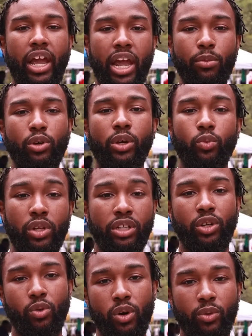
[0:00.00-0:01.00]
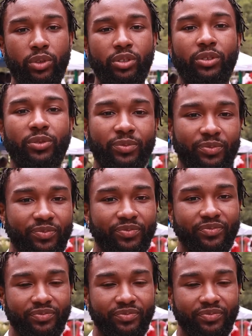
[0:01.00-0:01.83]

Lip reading: able, and willing to work with you.